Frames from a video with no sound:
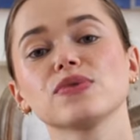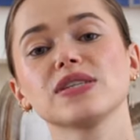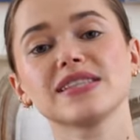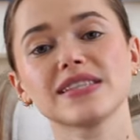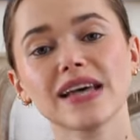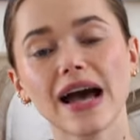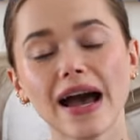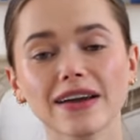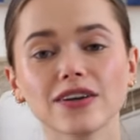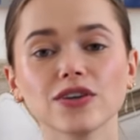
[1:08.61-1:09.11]

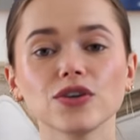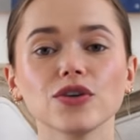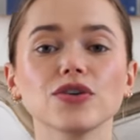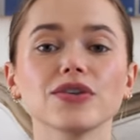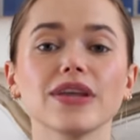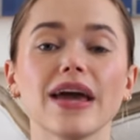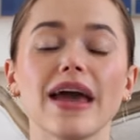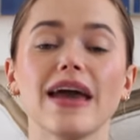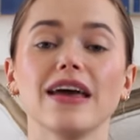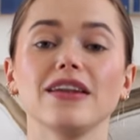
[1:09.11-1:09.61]

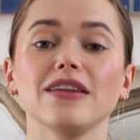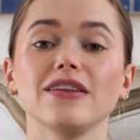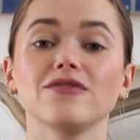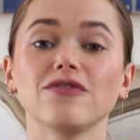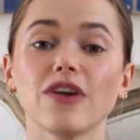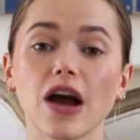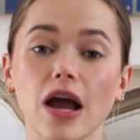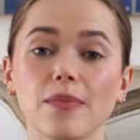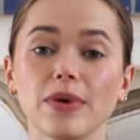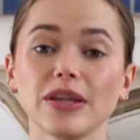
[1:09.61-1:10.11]
recycled and
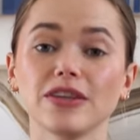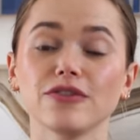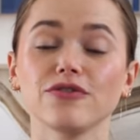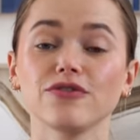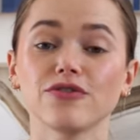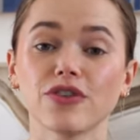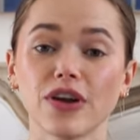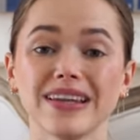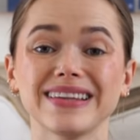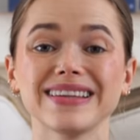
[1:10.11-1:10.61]
environmental
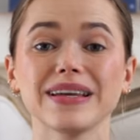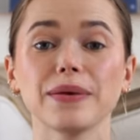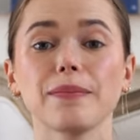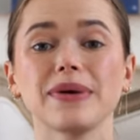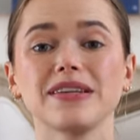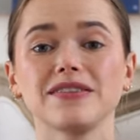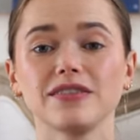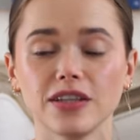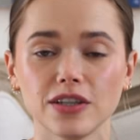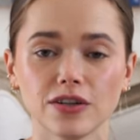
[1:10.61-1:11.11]
friendly
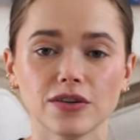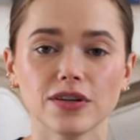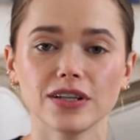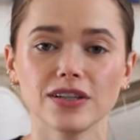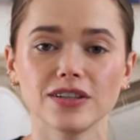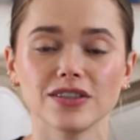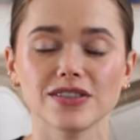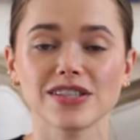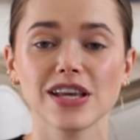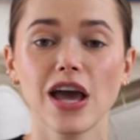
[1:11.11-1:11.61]

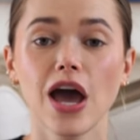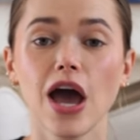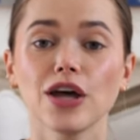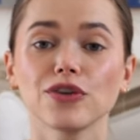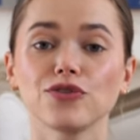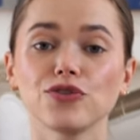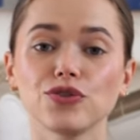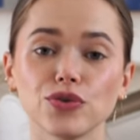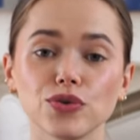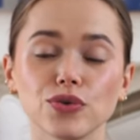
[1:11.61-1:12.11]
materials
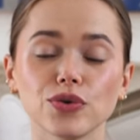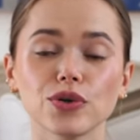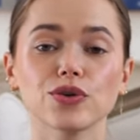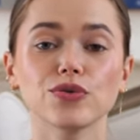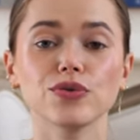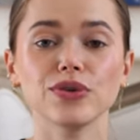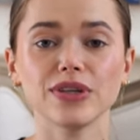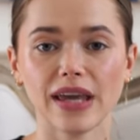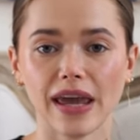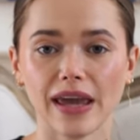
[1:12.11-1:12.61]
to
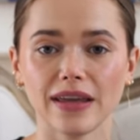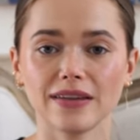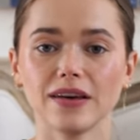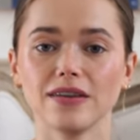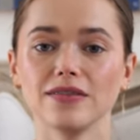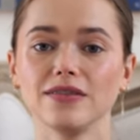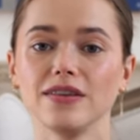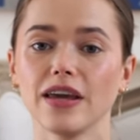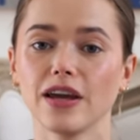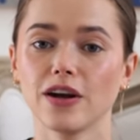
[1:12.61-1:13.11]

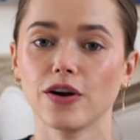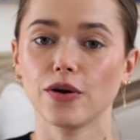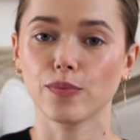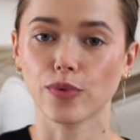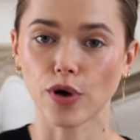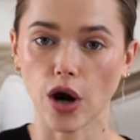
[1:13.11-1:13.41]
create their